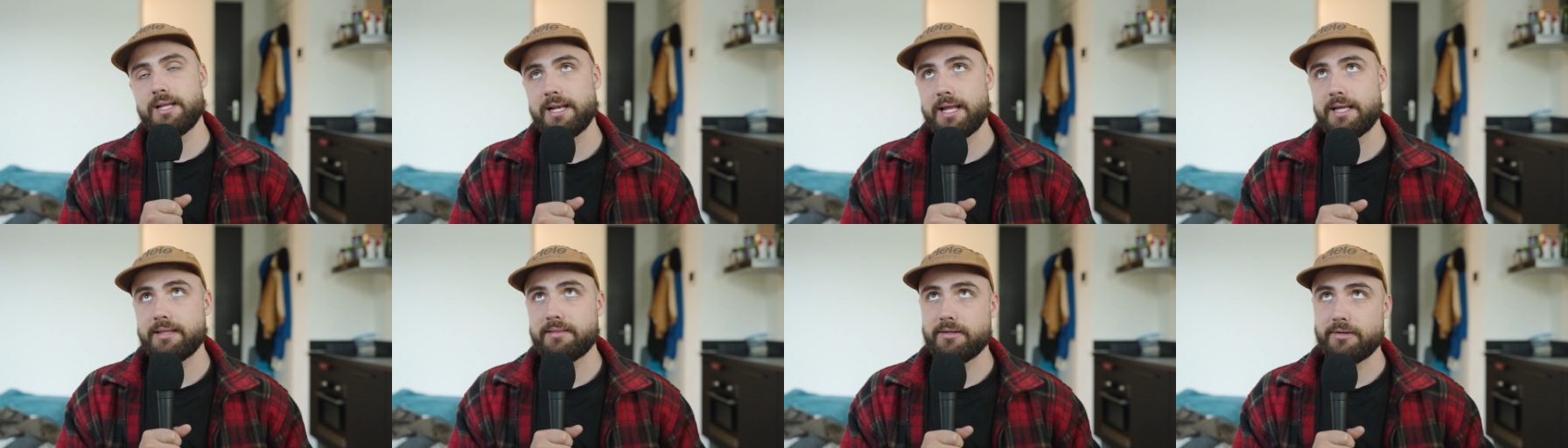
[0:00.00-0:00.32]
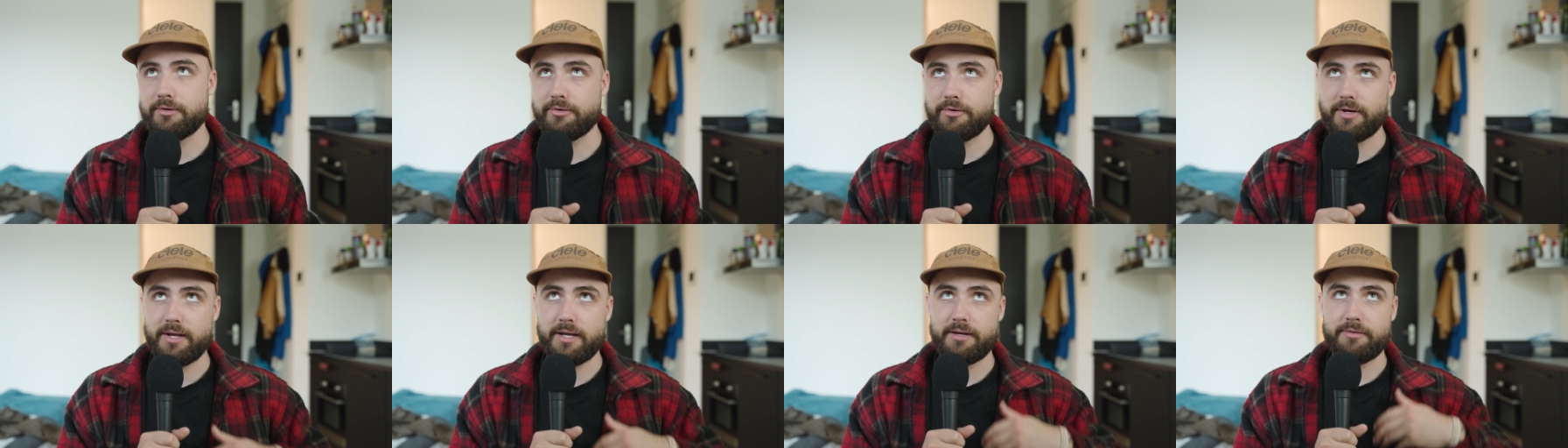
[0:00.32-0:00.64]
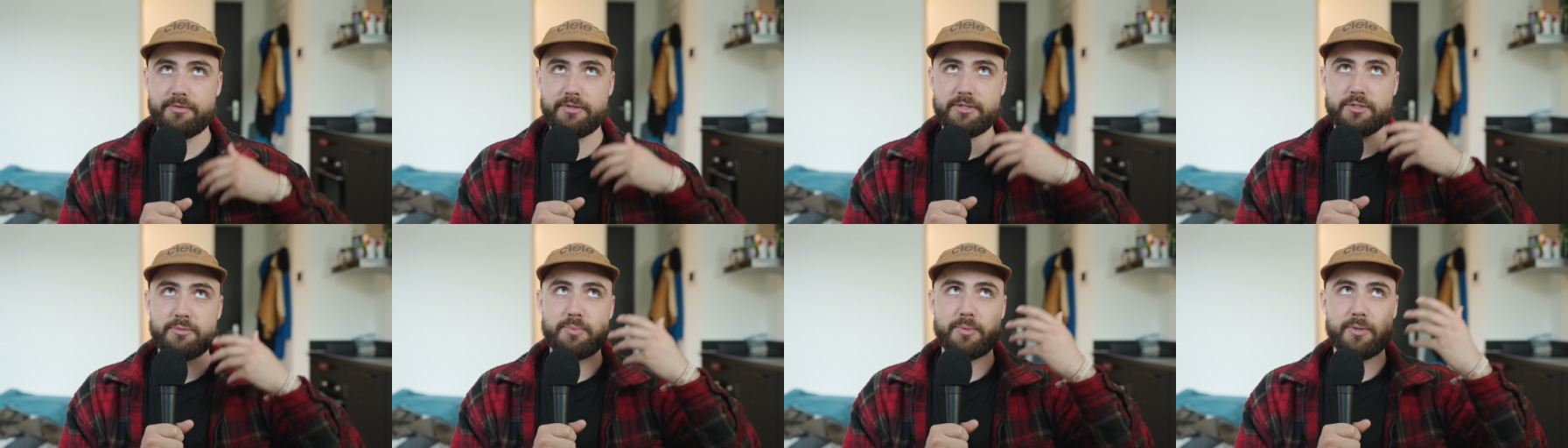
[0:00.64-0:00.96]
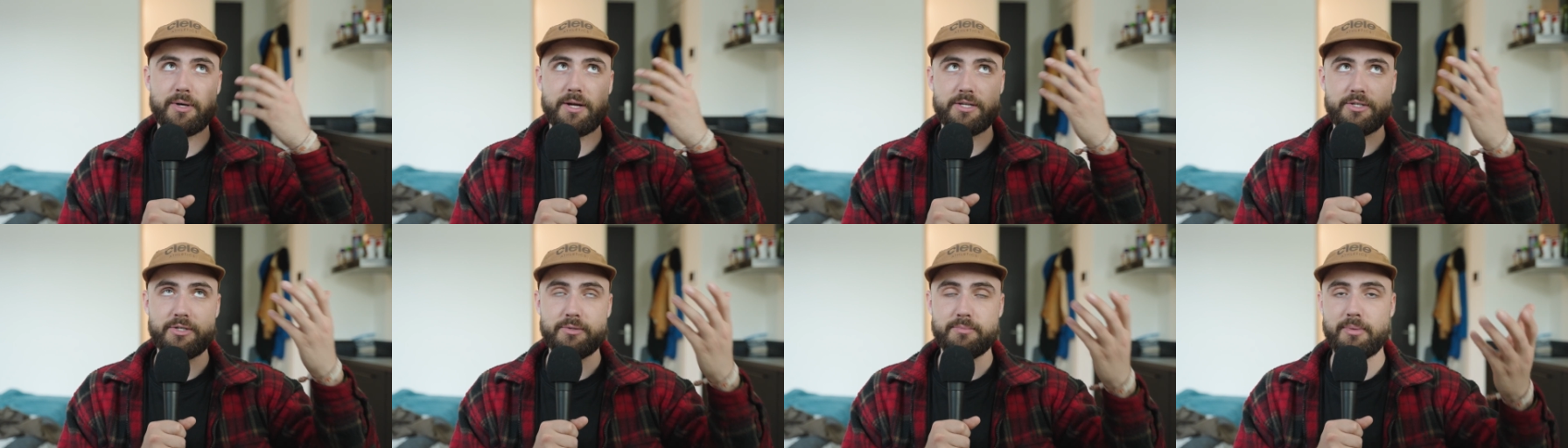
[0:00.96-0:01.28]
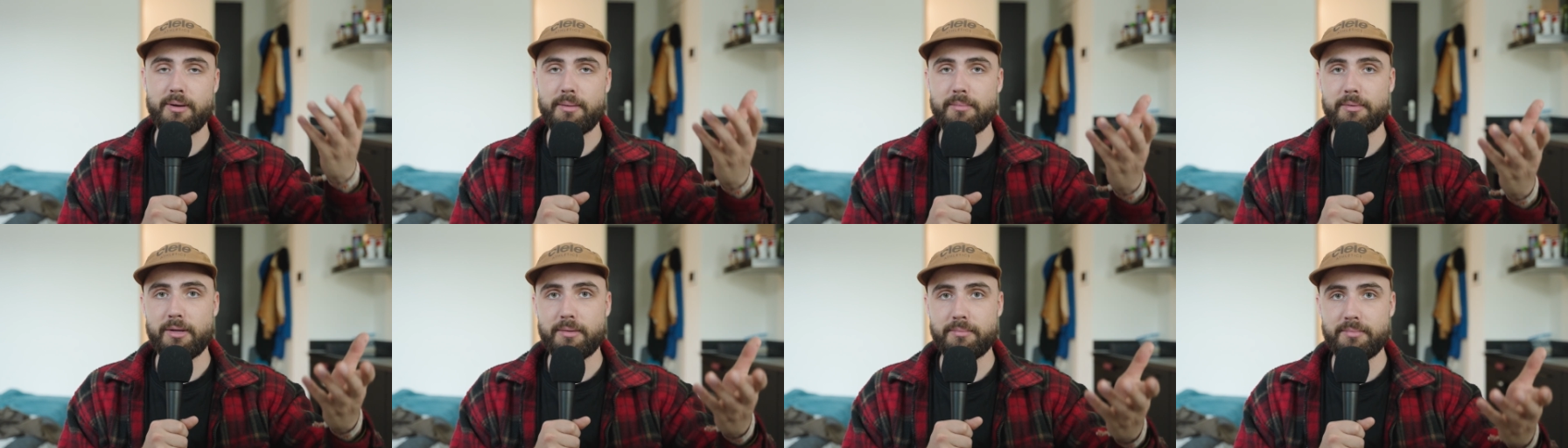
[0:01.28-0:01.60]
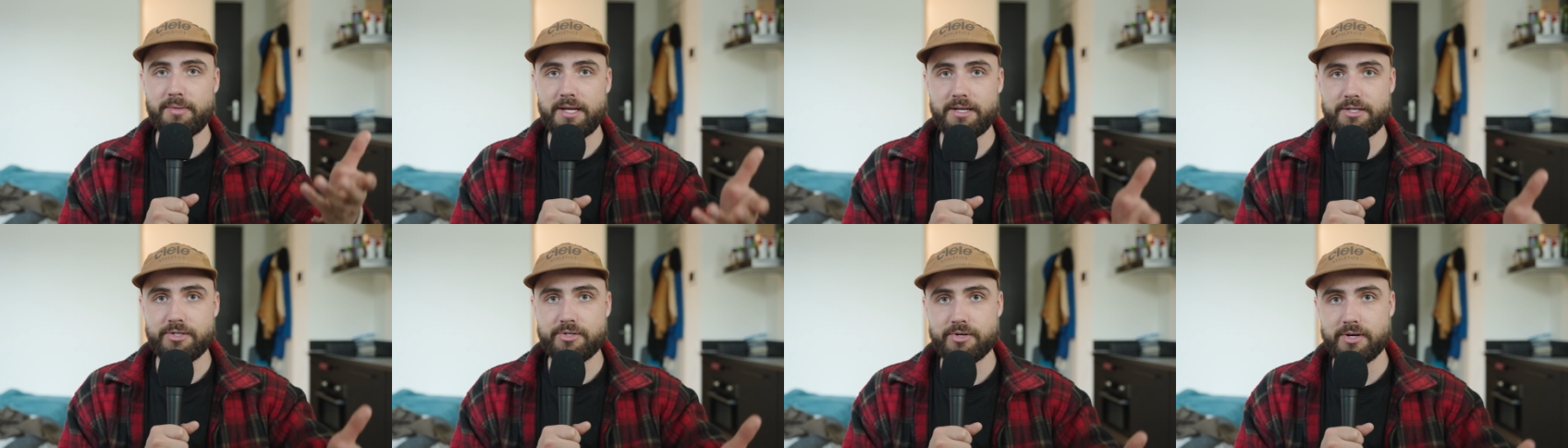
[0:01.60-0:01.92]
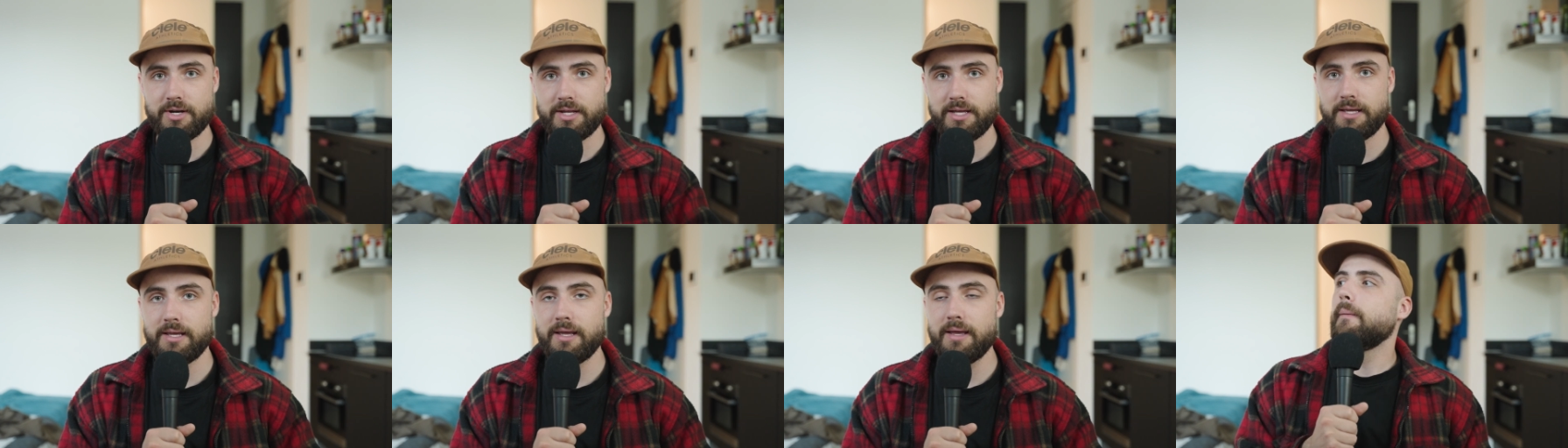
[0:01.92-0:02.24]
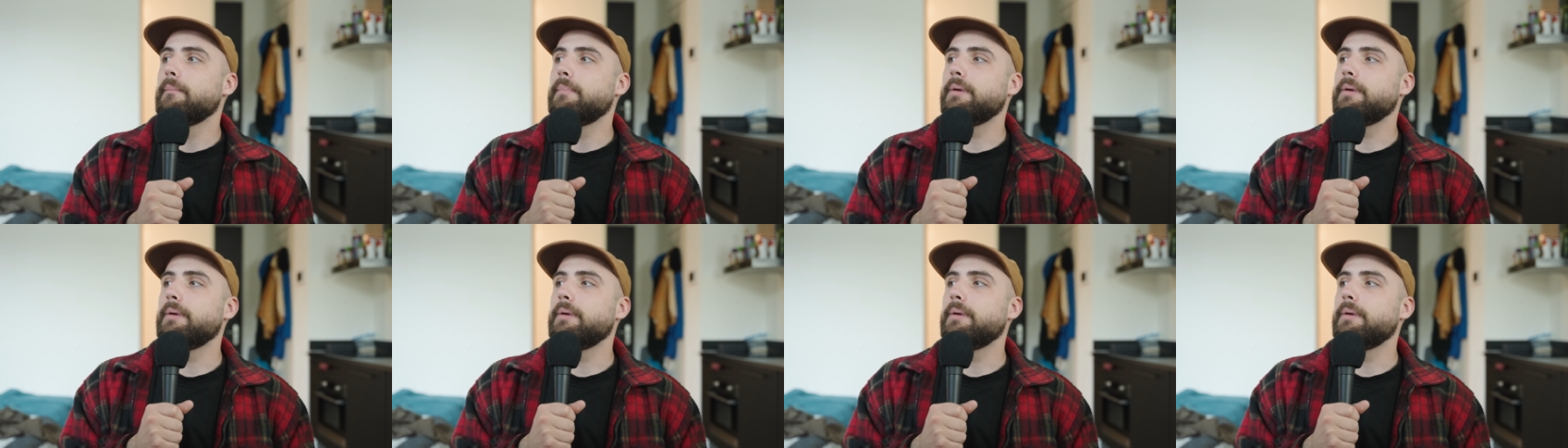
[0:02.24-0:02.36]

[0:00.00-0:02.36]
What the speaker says: Let the creative inspiration bubble up naturally.